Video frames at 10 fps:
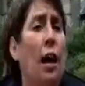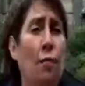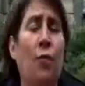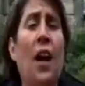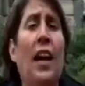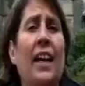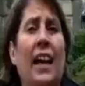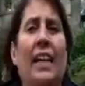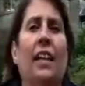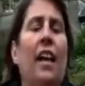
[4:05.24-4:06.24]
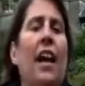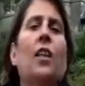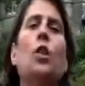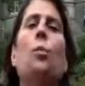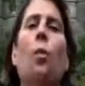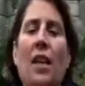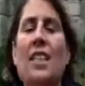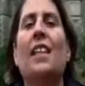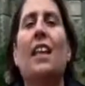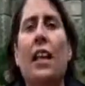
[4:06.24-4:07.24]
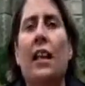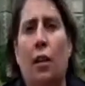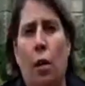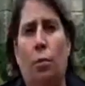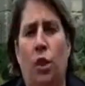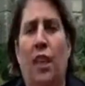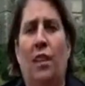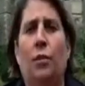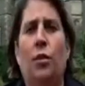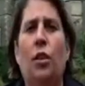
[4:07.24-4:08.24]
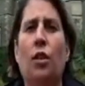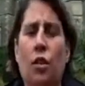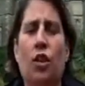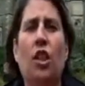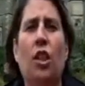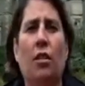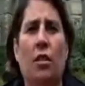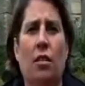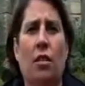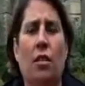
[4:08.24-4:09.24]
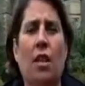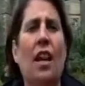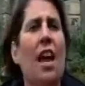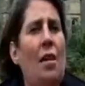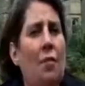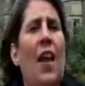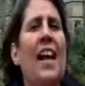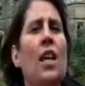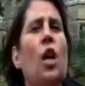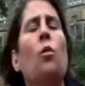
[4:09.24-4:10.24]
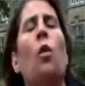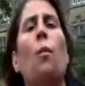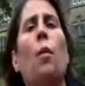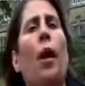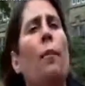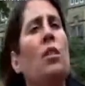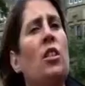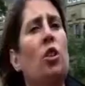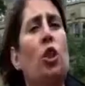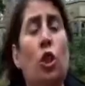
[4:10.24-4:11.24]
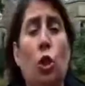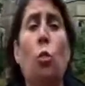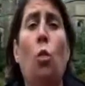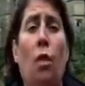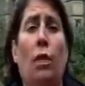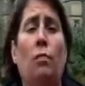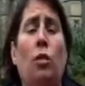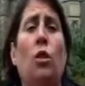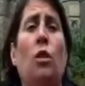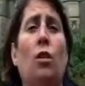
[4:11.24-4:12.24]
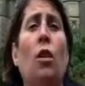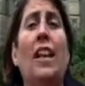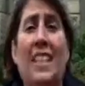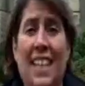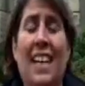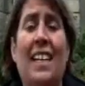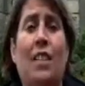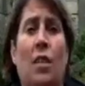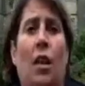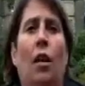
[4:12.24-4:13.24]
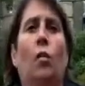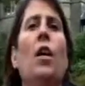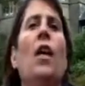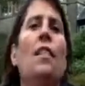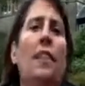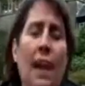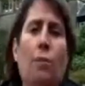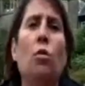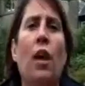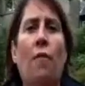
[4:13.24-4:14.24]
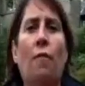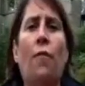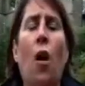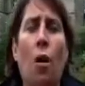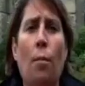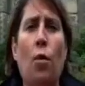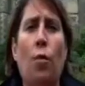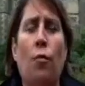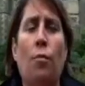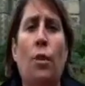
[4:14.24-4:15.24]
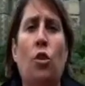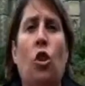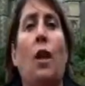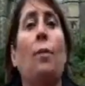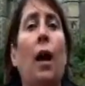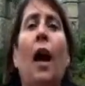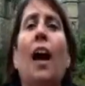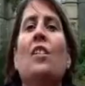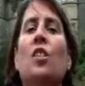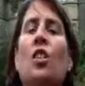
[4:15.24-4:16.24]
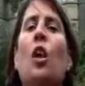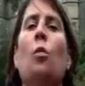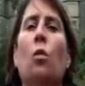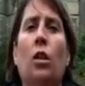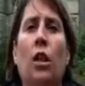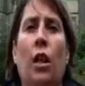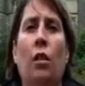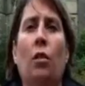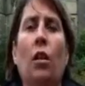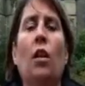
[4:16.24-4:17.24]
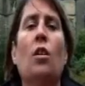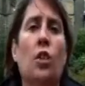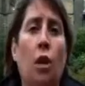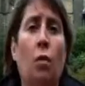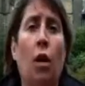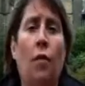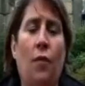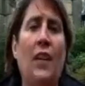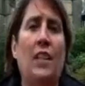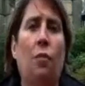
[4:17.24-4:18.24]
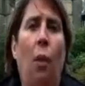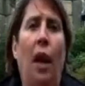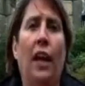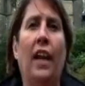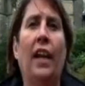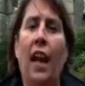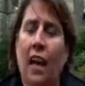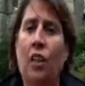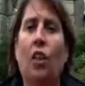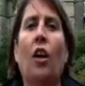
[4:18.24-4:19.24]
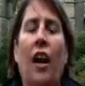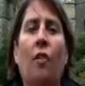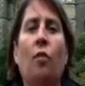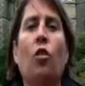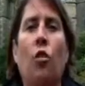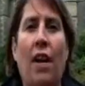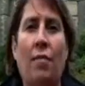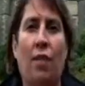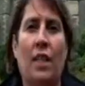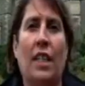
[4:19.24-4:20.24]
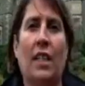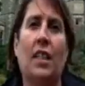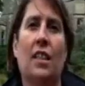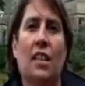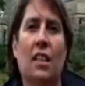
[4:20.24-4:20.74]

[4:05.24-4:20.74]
And finally, express the learning objectives to the students. If they know what parameters you want them to adhere to, they will get far more from the trip, and so will you. So effective planning, and you're going to have a great visit.